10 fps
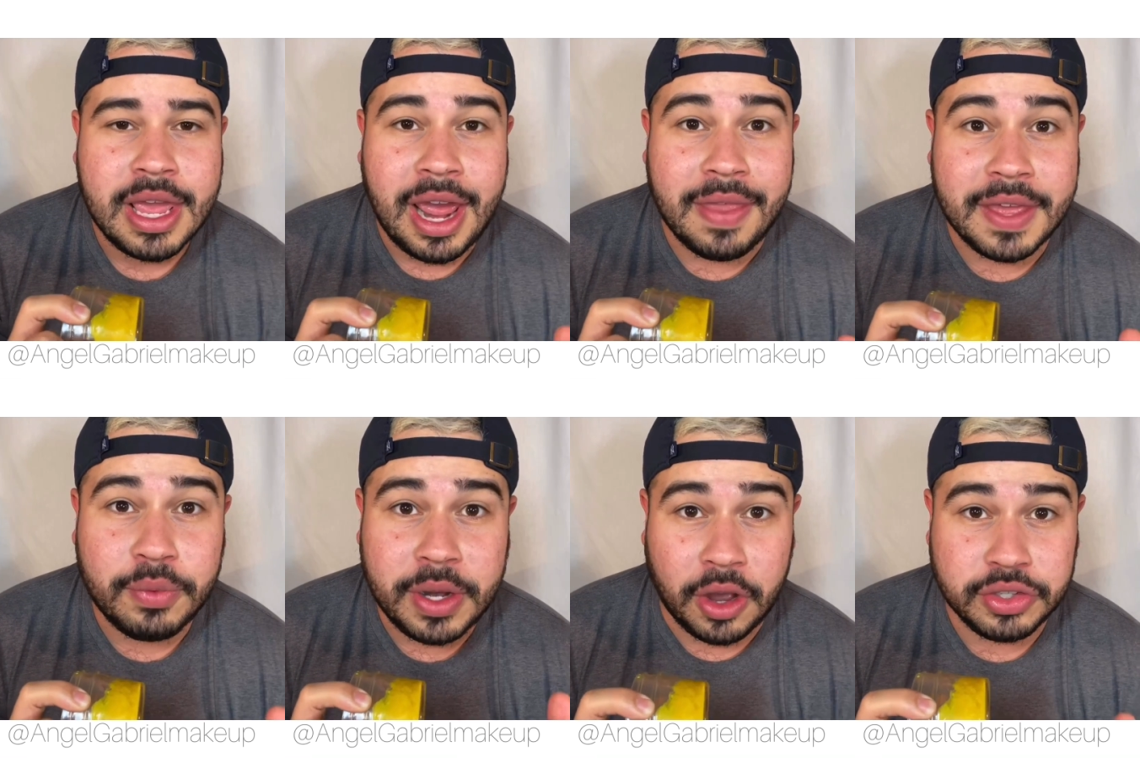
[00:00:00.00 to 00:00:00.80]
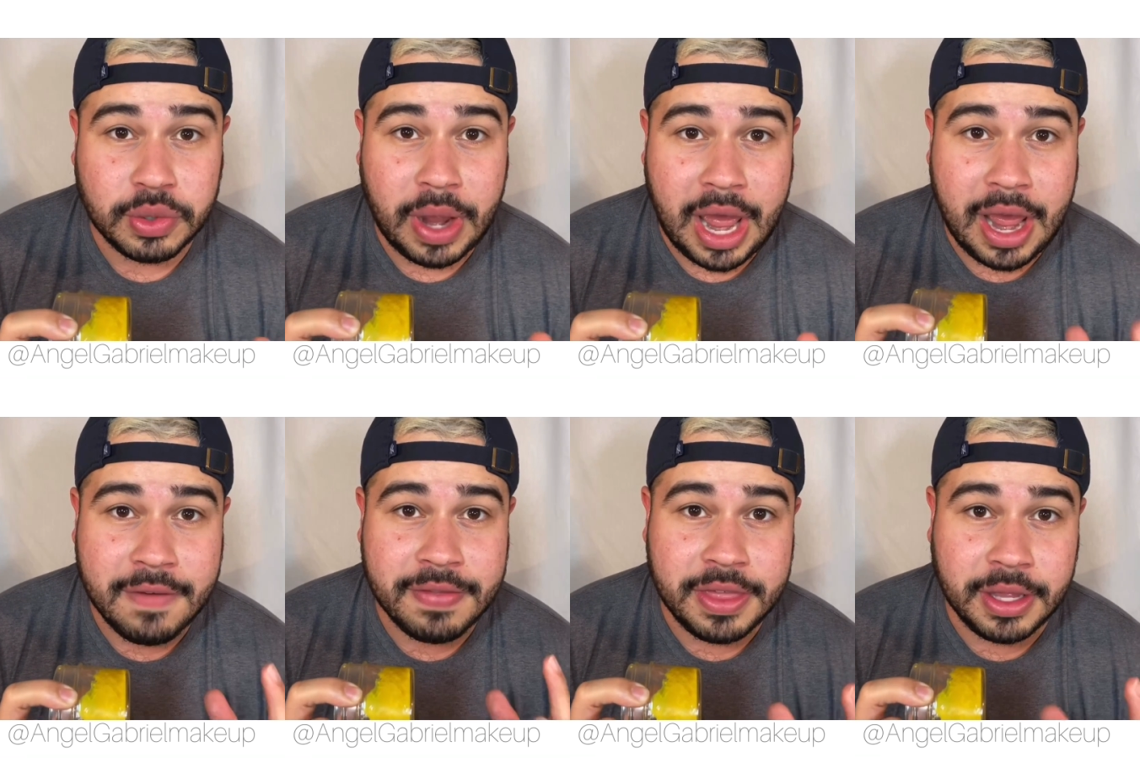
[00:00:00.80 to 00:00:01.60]
And then we also
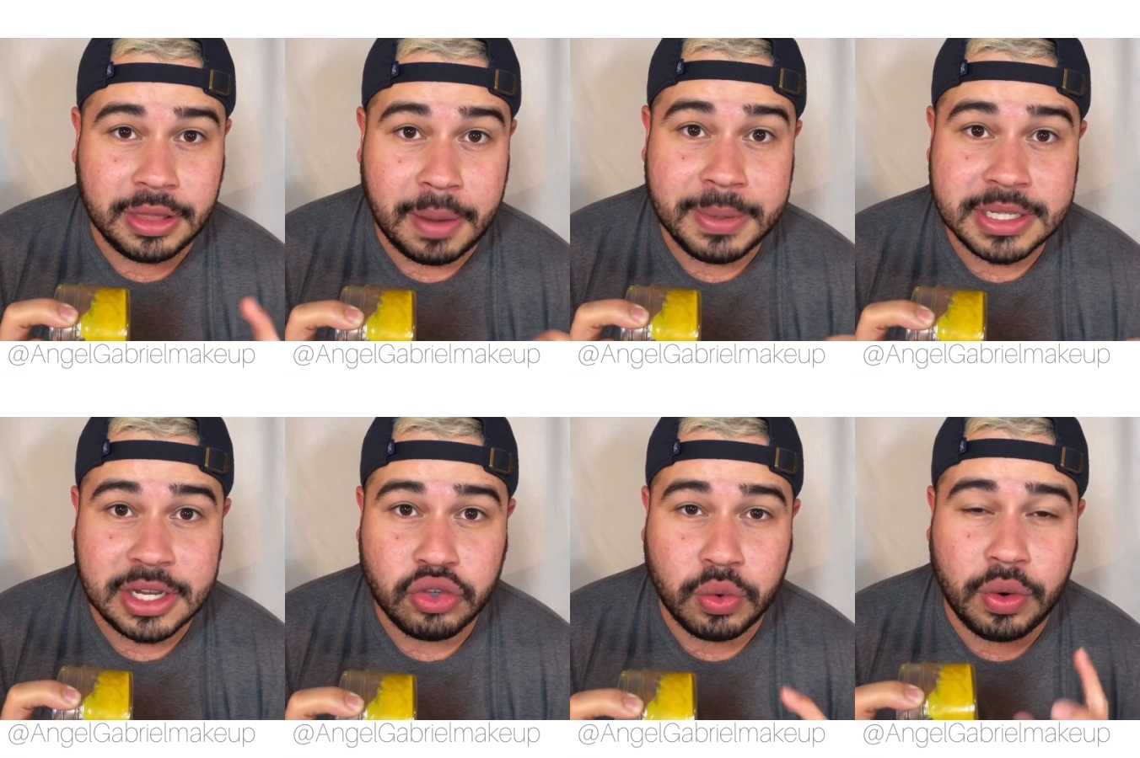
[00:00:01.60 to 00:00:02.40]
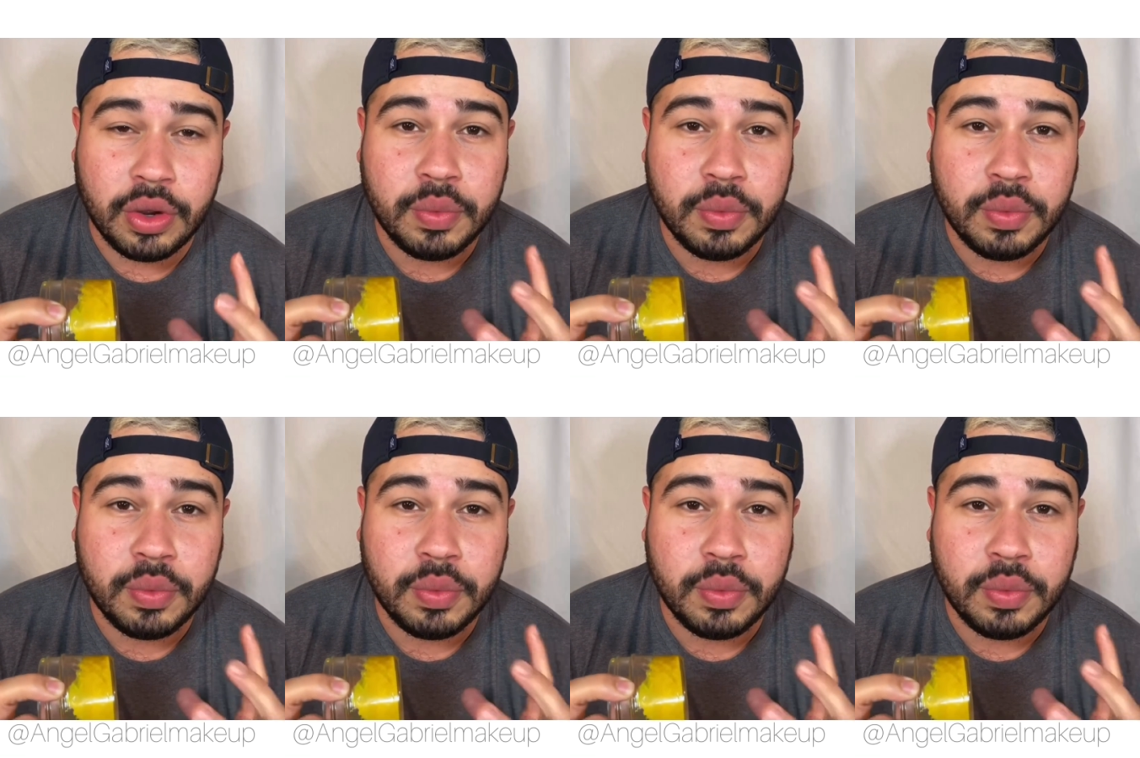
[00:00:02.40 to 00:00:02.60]
have the lemon essential oil,